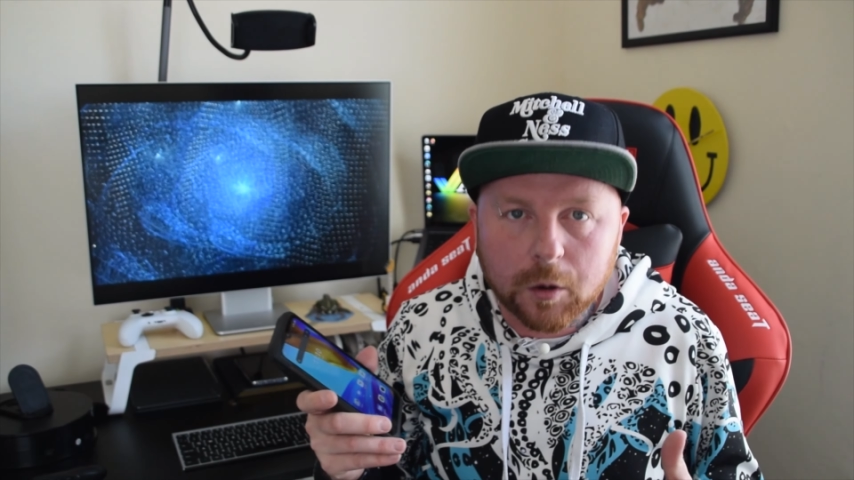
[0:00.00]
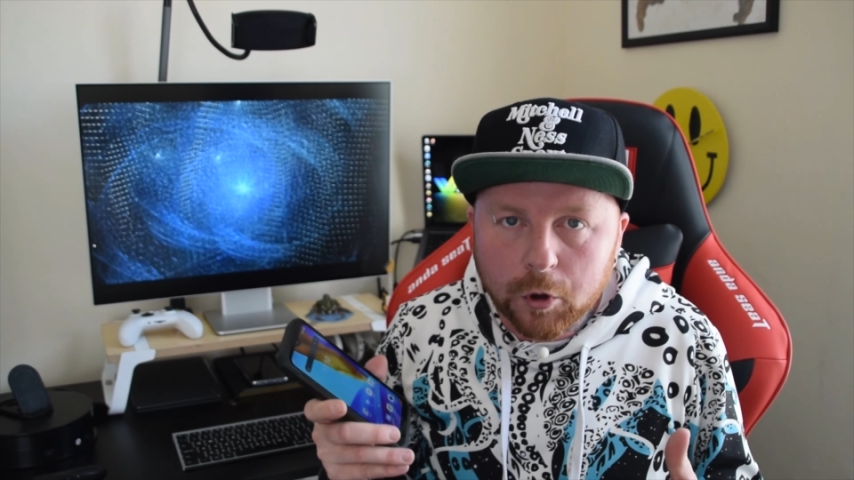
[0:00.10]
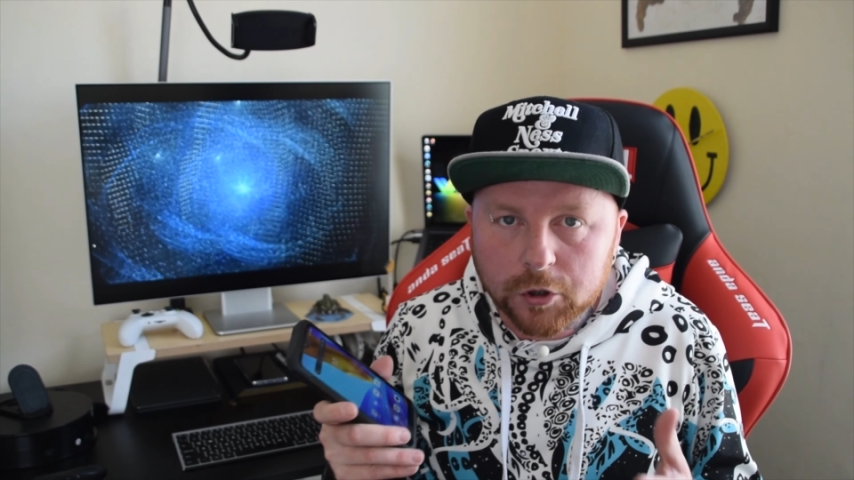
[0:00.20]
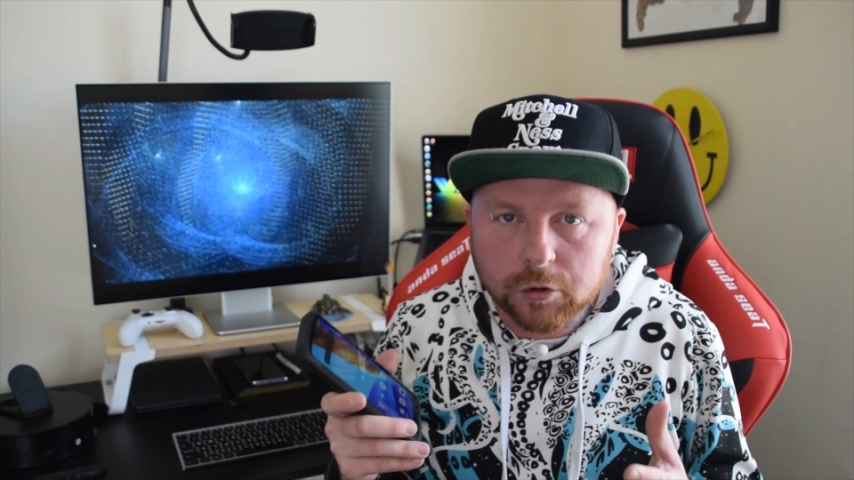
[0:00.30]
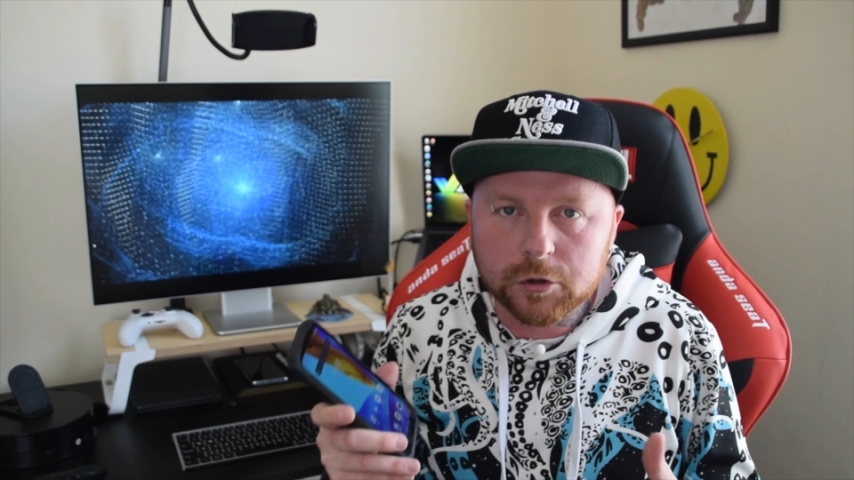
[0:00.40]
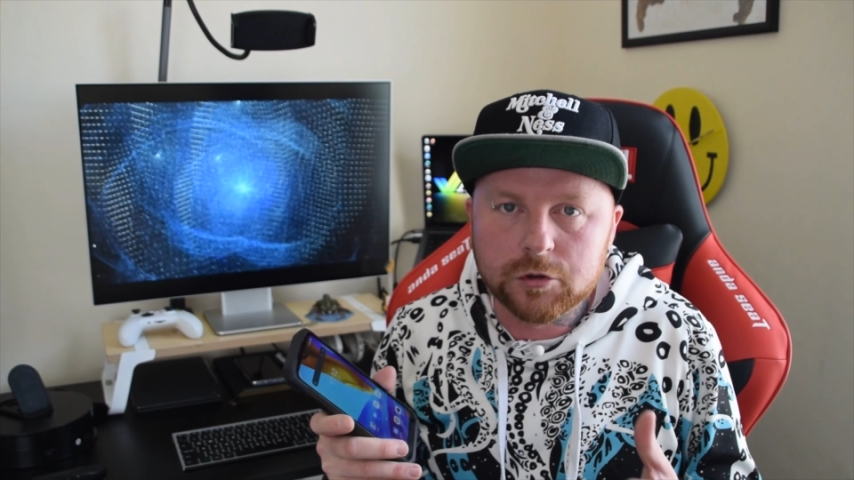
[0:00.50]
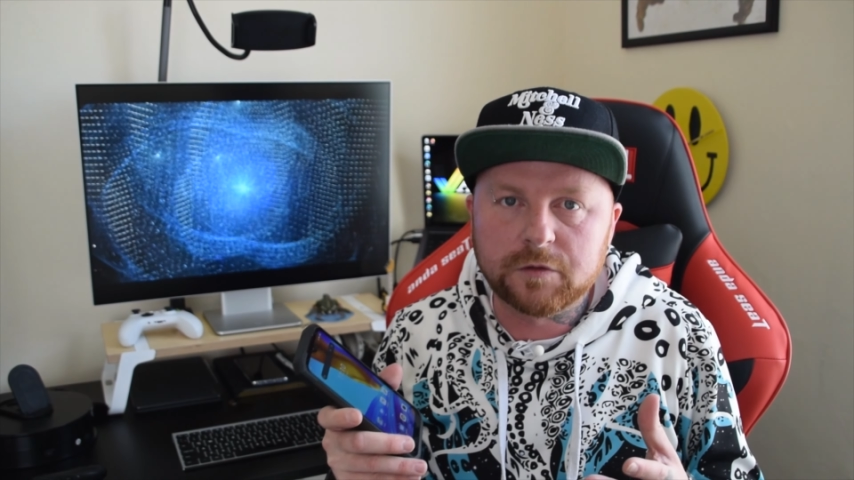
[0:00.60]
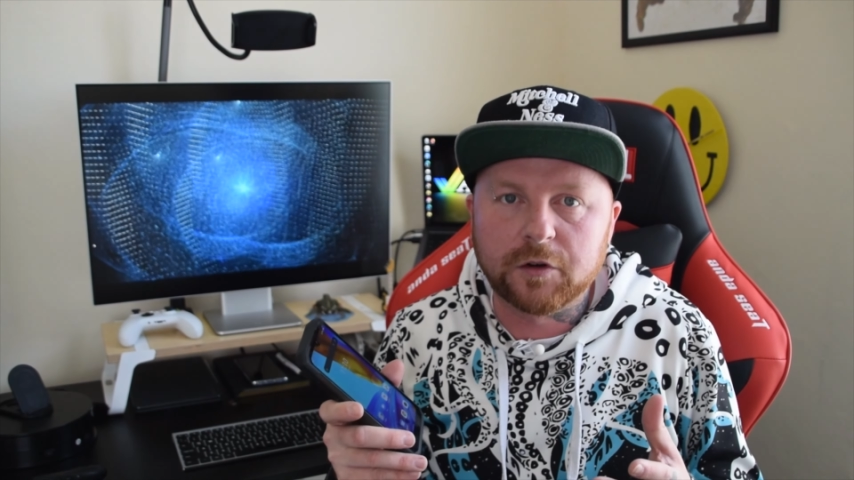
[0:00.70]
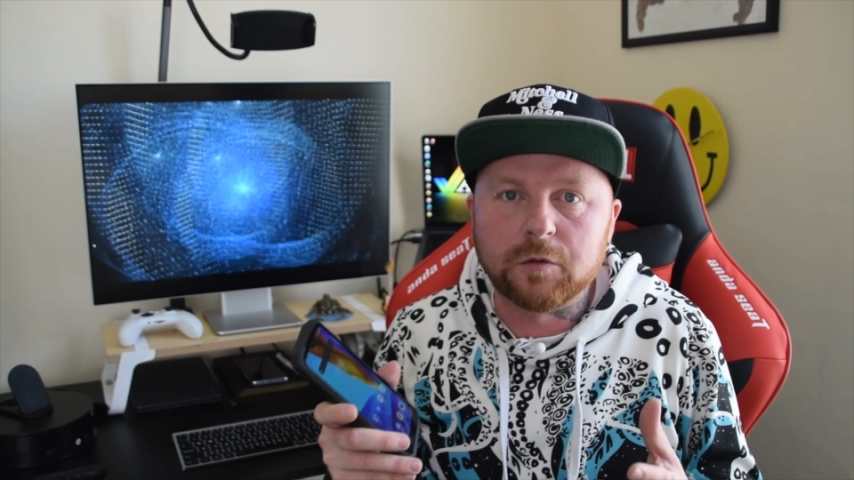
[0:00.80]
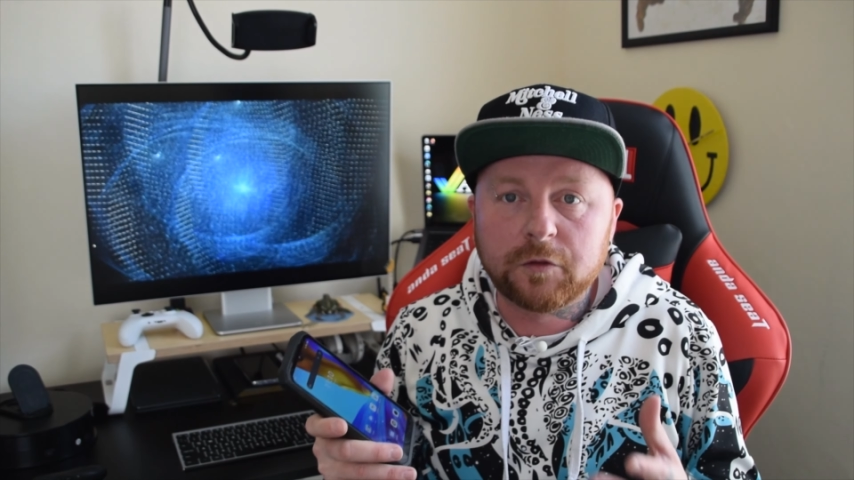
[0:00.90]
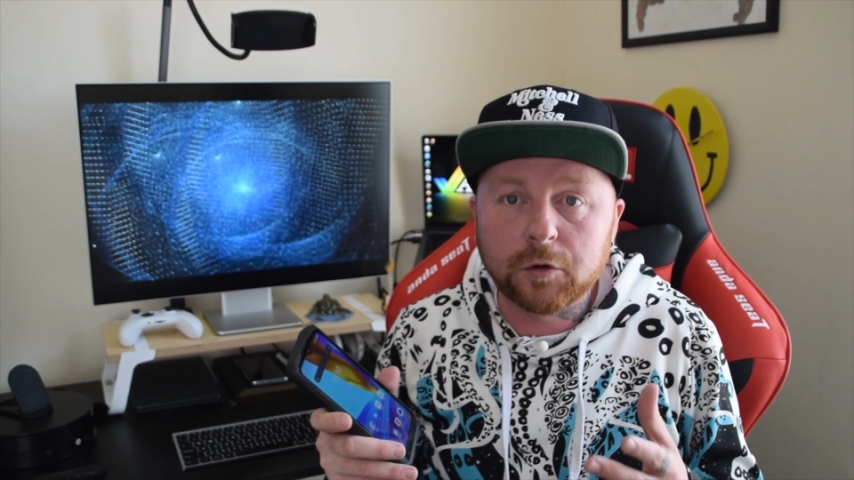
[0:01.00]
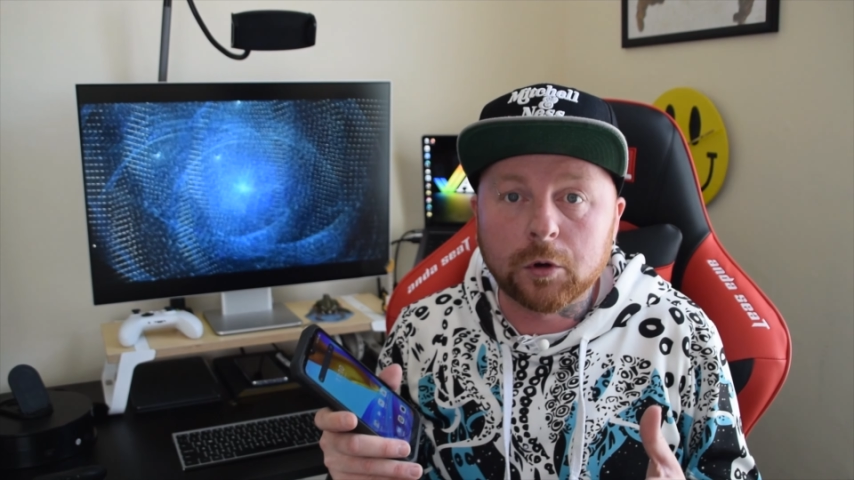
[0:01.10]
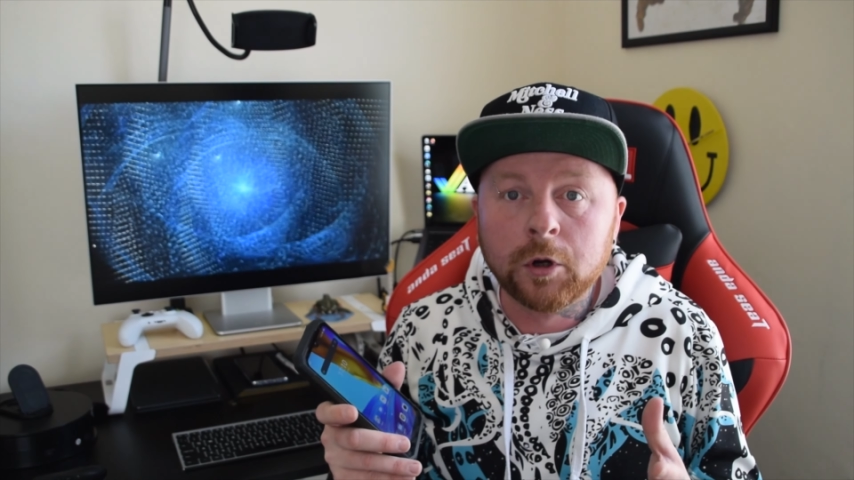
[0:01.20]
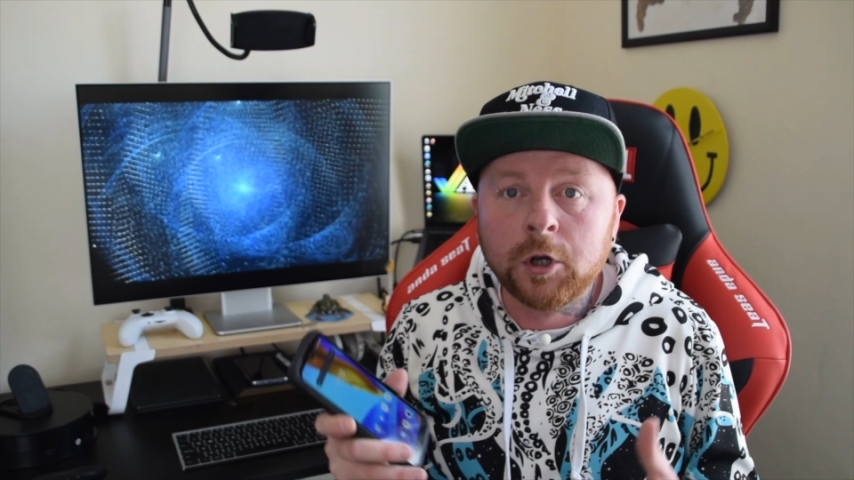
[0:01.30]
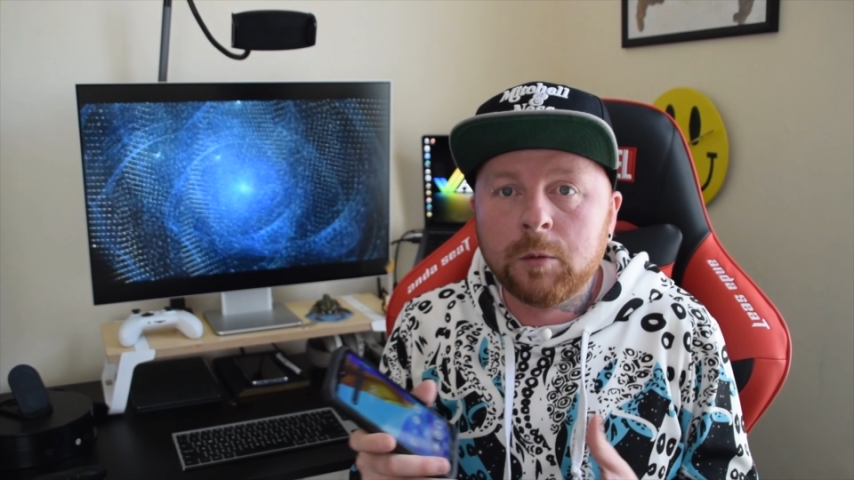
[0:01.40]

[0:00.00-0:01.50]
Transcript: what you'll use the phone for,